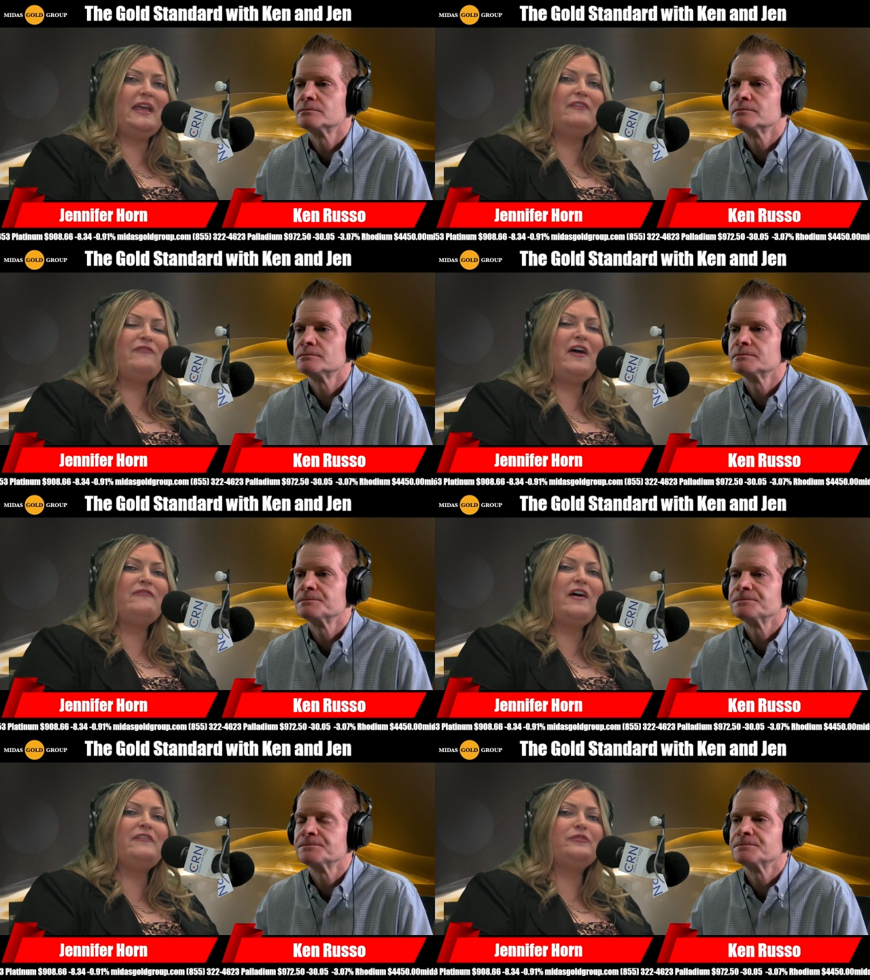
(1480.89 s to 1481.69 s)
Speaker 1: eight five
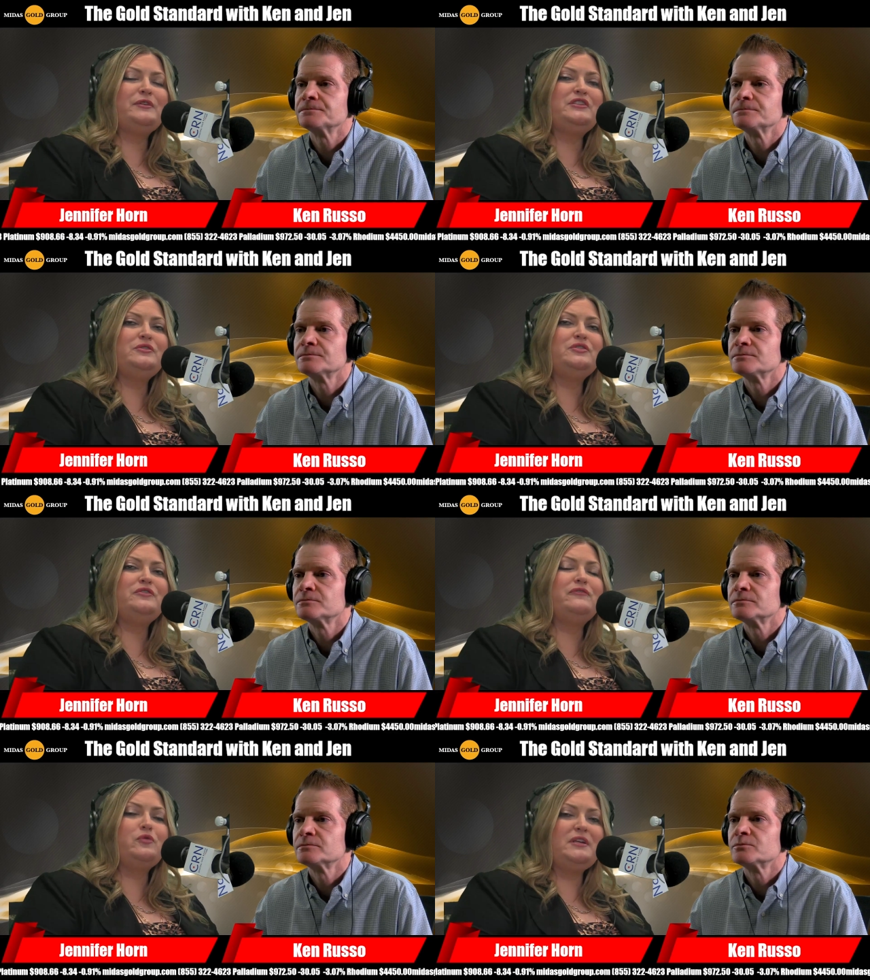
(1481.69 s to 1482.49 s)
five, three two
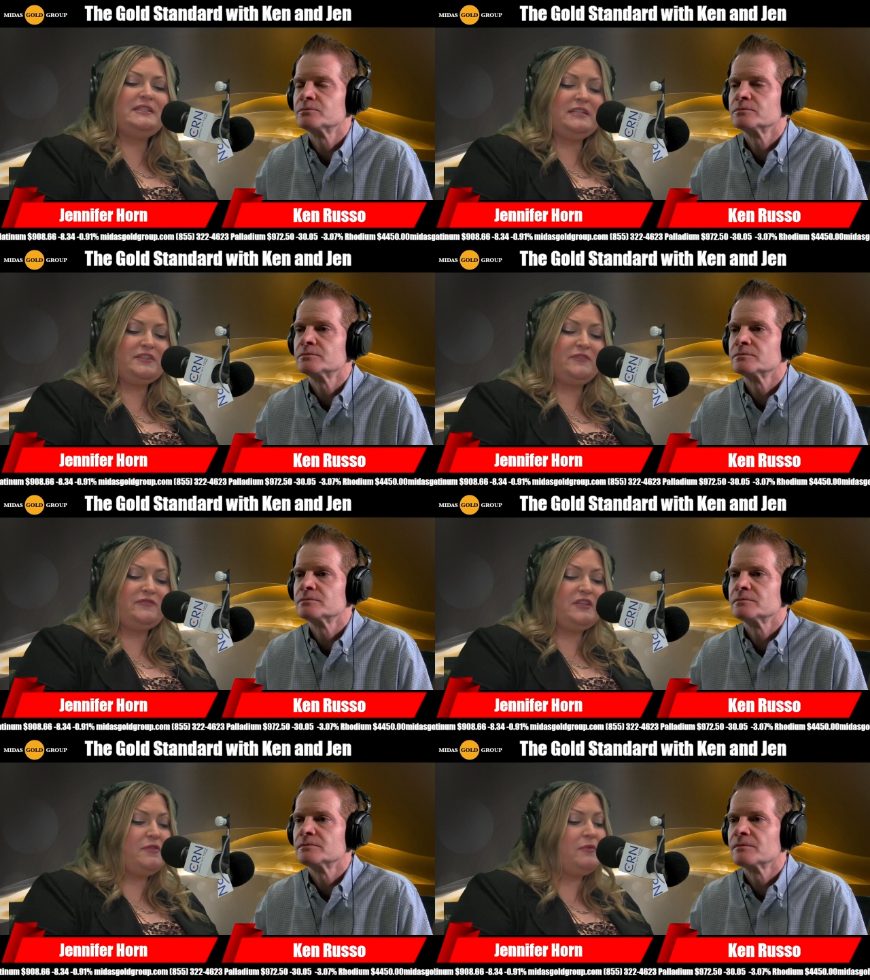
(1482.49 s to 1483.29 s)
two, four six five
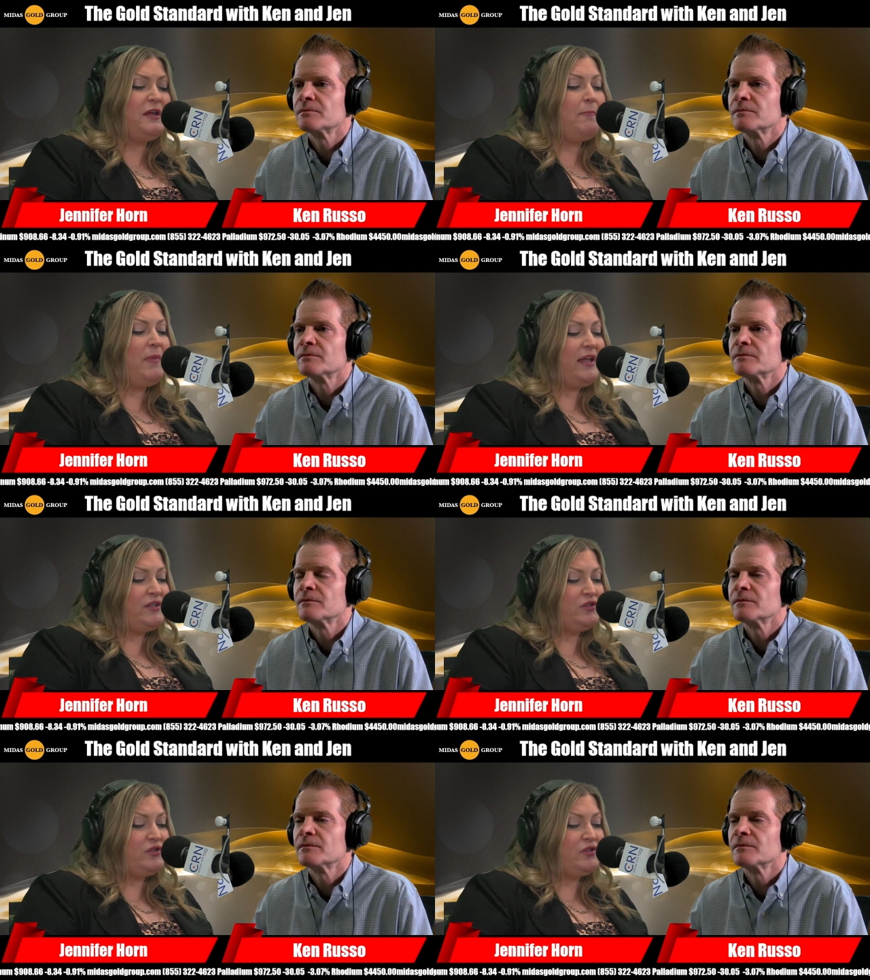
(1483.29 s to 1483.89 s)
three. Midas